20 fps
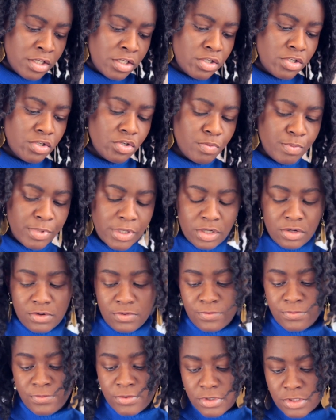should be
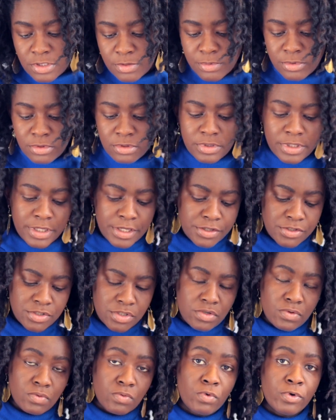comfortable,
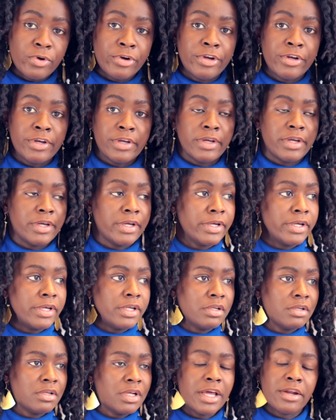easy to wear,
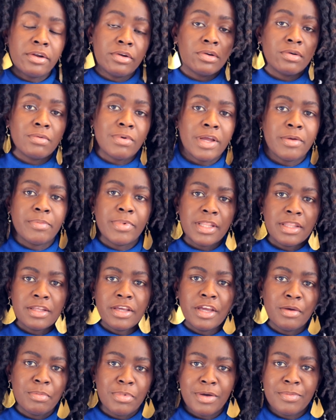and I don't know why, but the
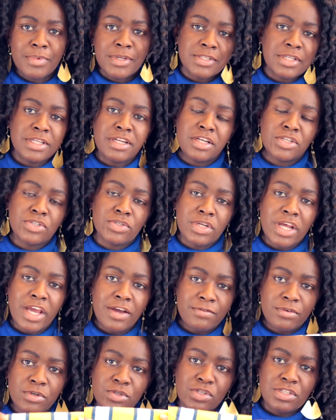hair bummy said I should
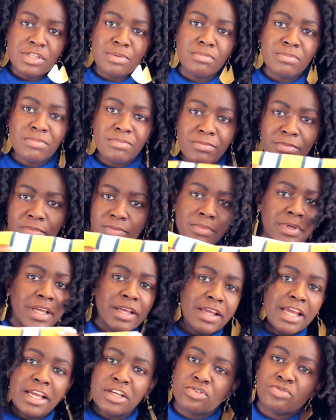have also some
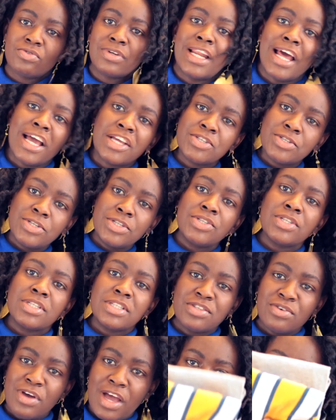extra large
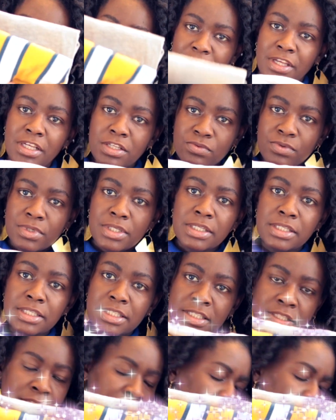t-shirts, so I have these ones,